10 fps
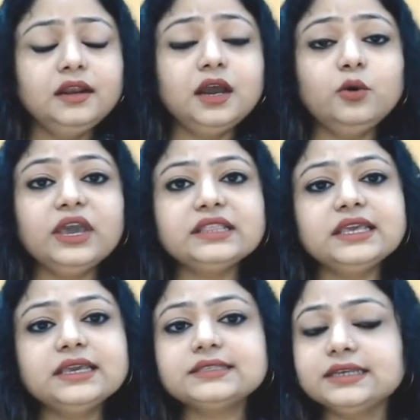Now,
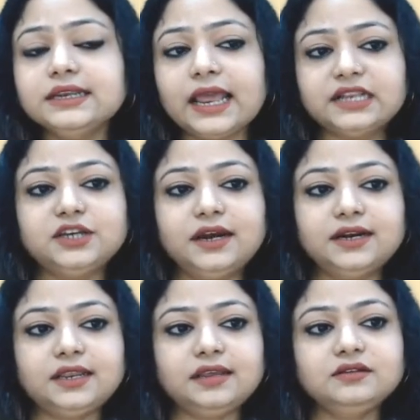ethics in
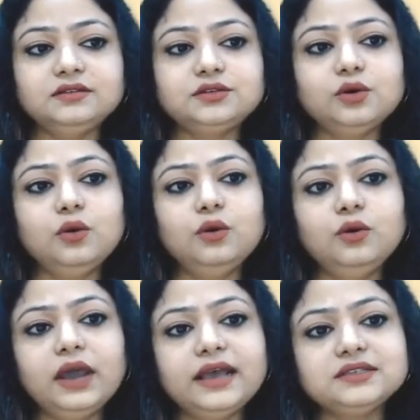HRD.
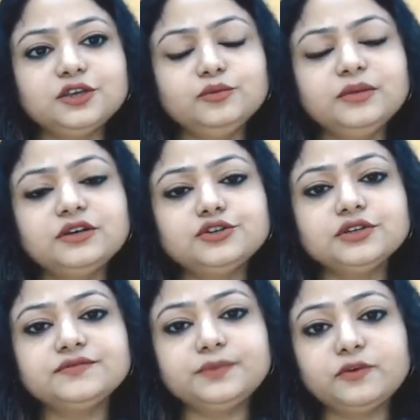So, as a human
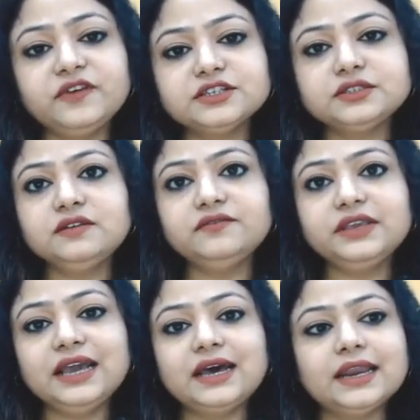resource professional,
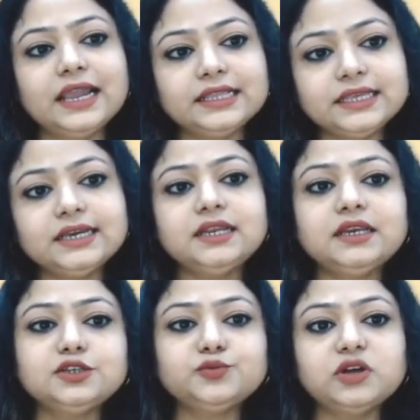we are
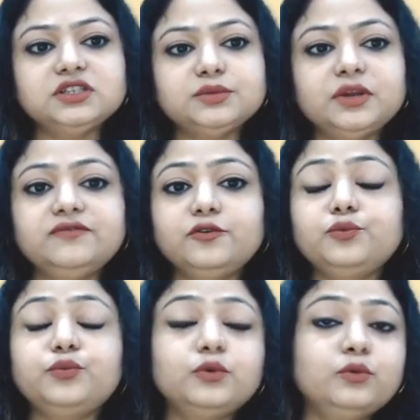ethically responsible
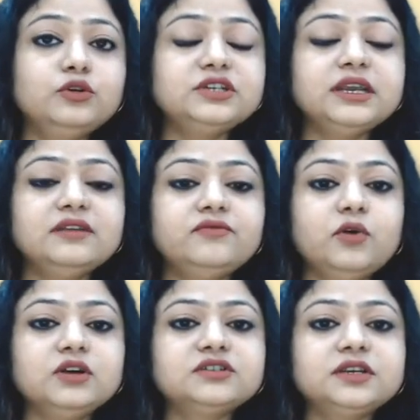for promoting and
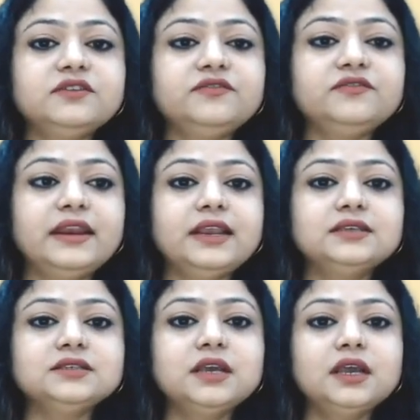fostering
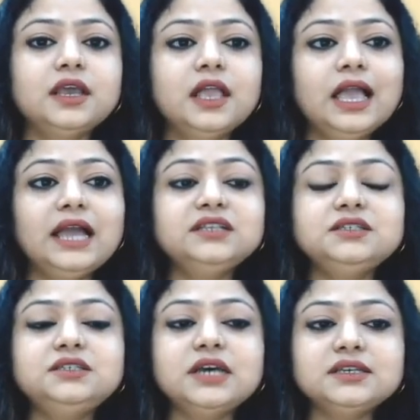fairness
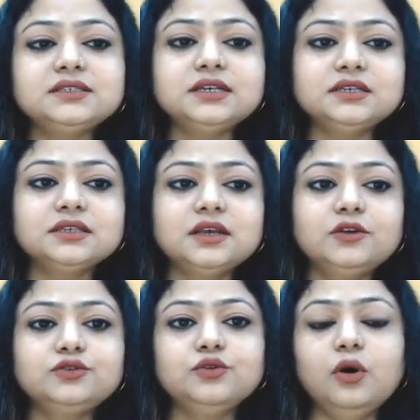and justice
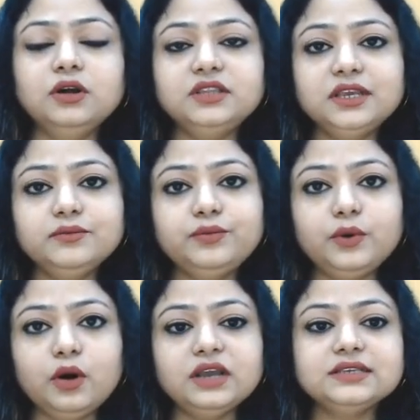to all the
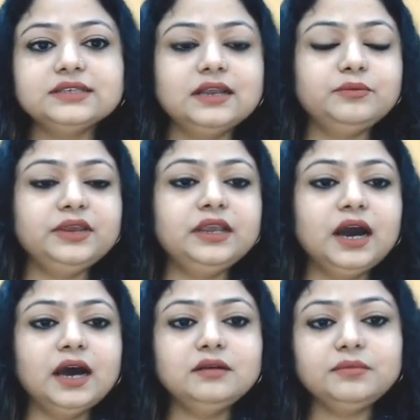employees and be
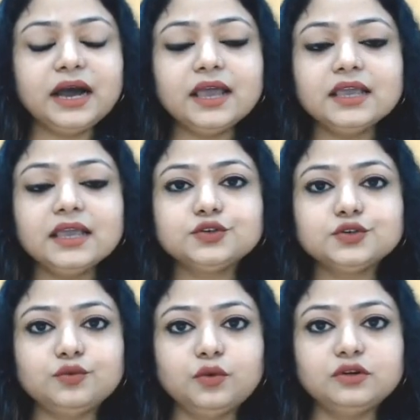
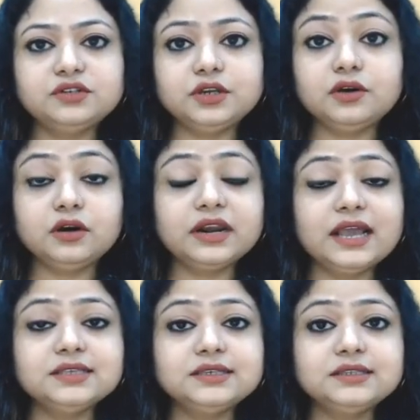unbiased towards
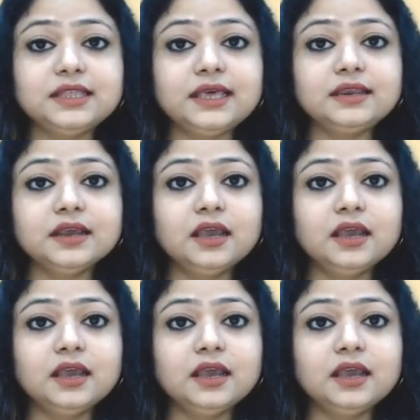recognizing their